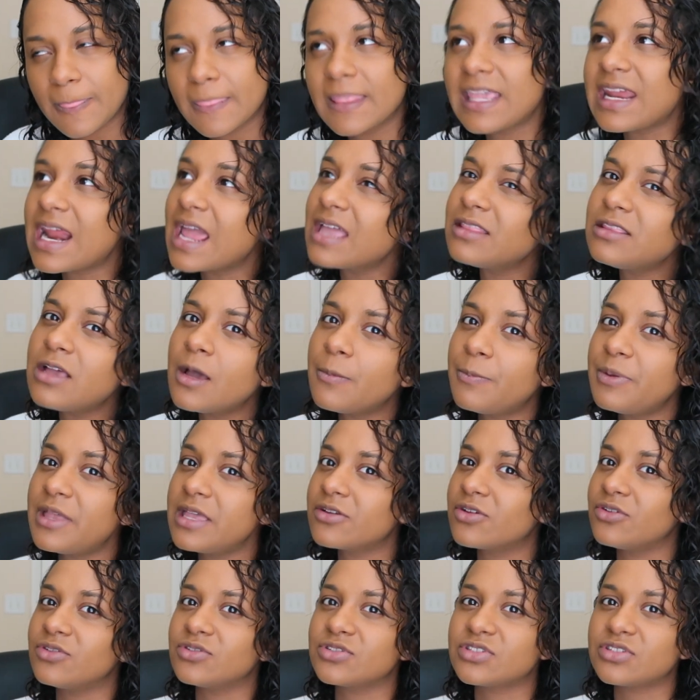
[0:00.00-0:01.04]
And I love
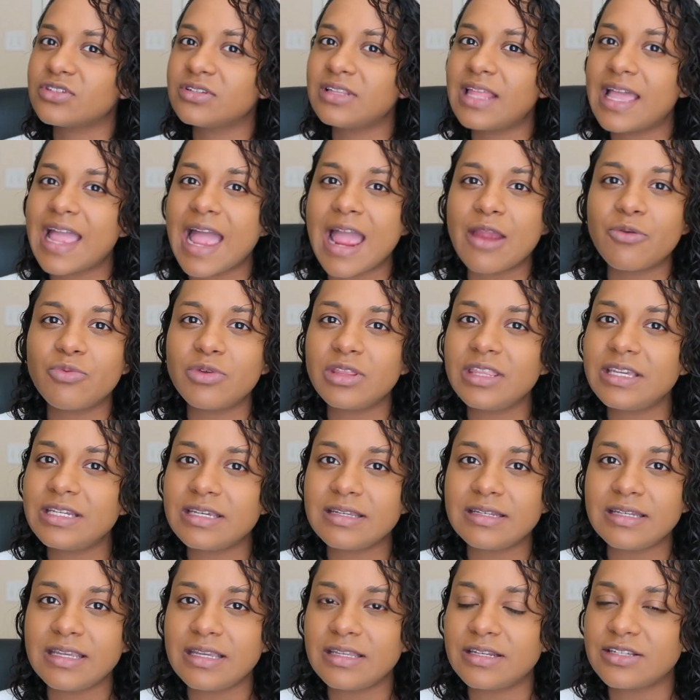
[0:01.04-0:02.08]
pickles, so like I really
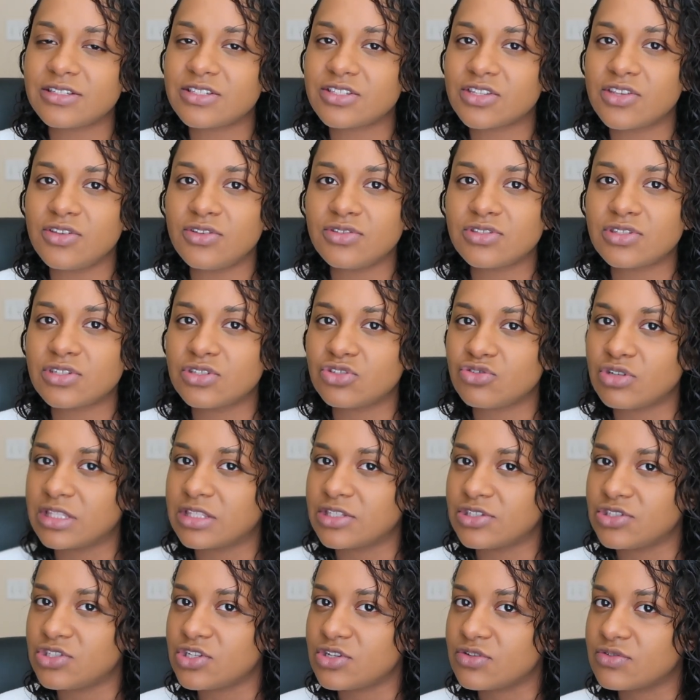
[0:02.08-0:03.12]
didn't need an excuse to drink
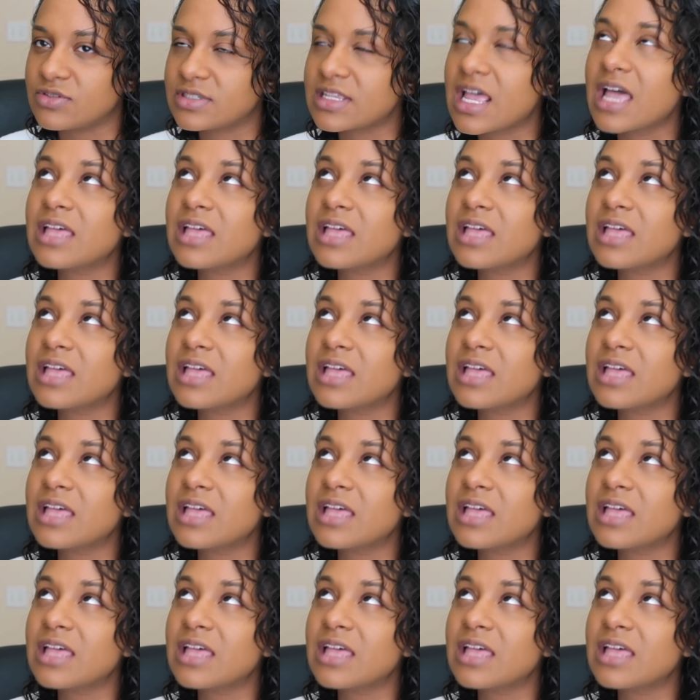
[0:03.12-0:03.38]
the juice.